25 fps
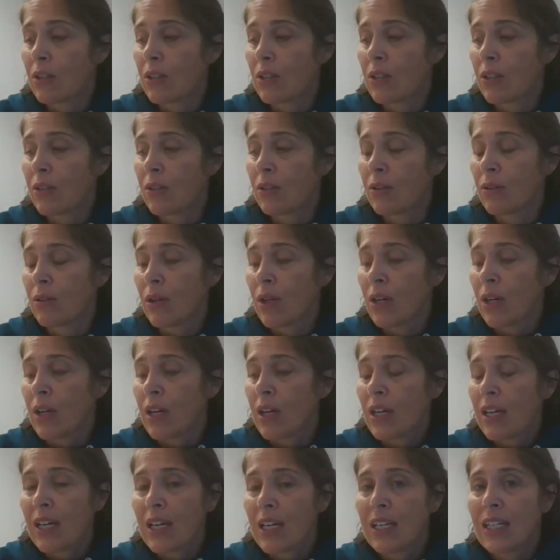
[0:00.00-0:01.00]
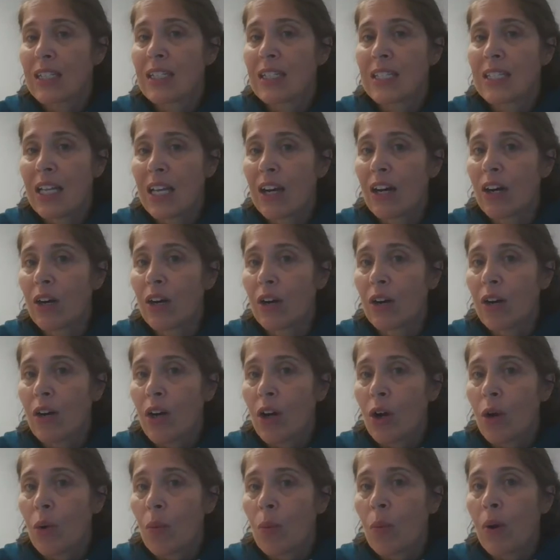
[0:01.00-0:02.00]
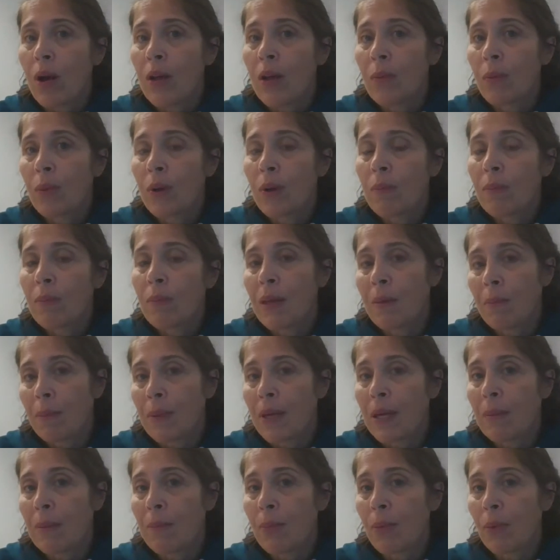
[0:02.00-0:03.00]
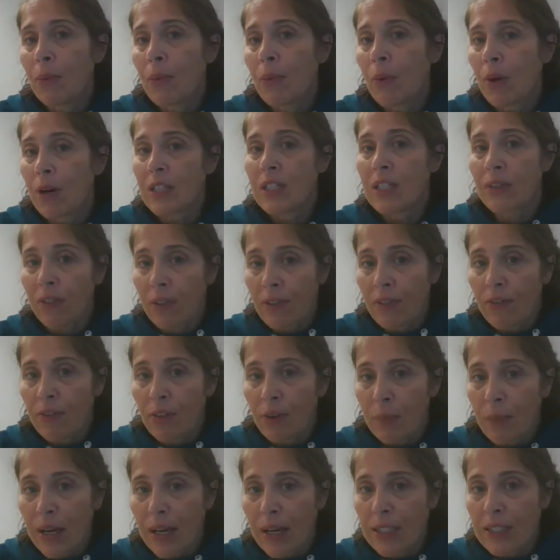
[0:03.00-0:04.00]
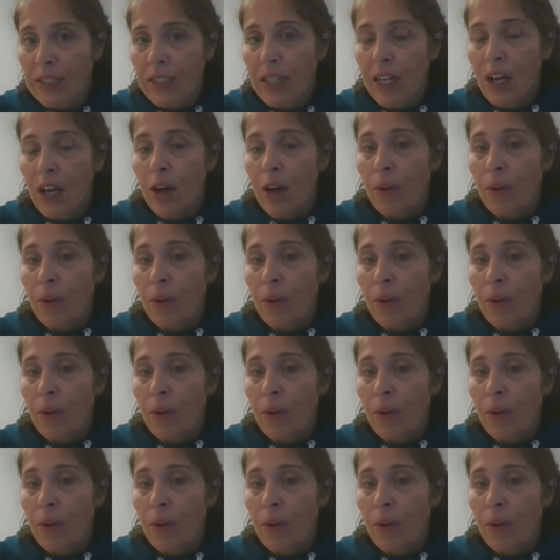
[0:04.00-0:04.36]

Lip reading: to consider when we meet people who are different from us.